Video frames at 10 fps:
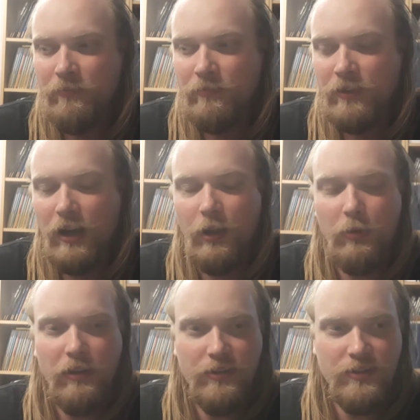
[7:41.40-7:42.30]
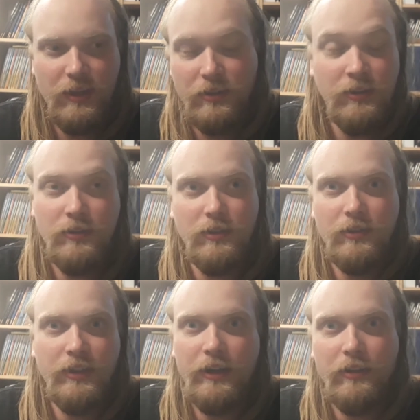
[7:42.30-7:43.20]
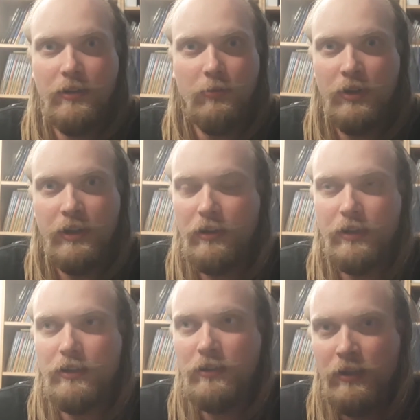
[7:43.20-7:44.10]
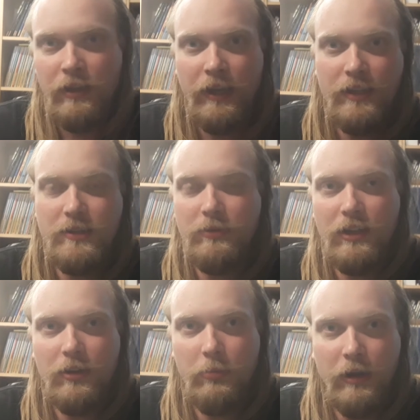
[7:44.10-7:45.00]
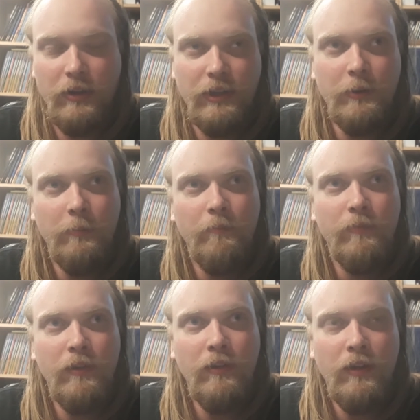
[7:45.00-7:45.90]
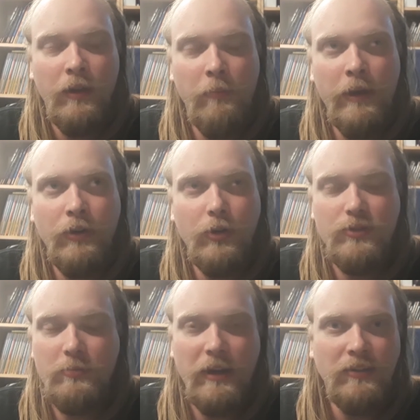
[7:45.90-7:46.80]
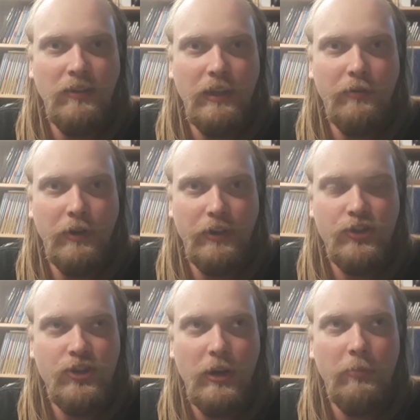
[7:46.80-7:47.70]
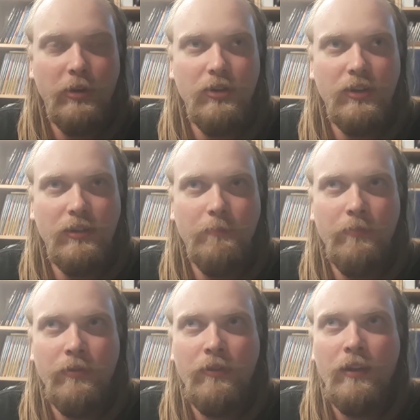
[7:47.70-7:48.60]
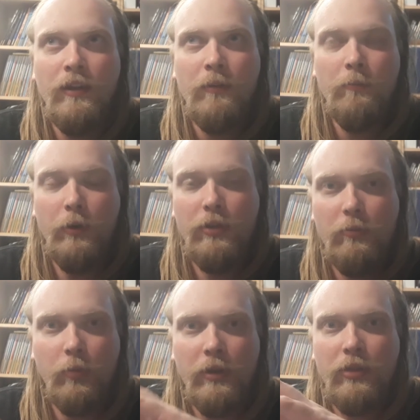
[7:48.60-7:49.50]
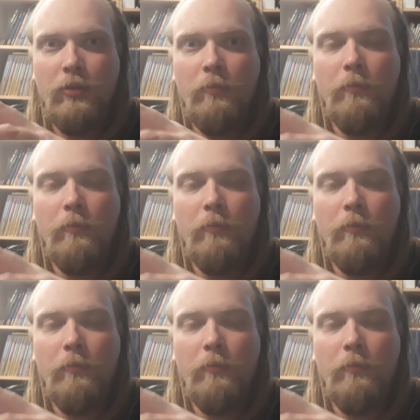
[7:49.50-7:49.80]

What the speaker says: Carl Weathers like, "Oh, okay then, whatever." Hands him another bounty. And Mando is about to leave on his ship, and you can, with